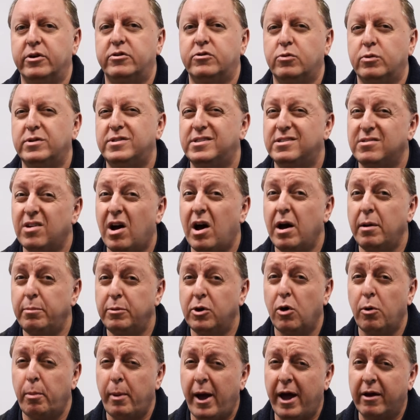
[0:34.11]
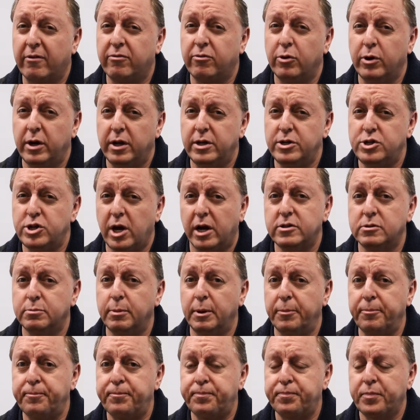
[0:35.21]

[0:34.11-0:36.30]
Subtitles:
So it's time to go back for an adjustment.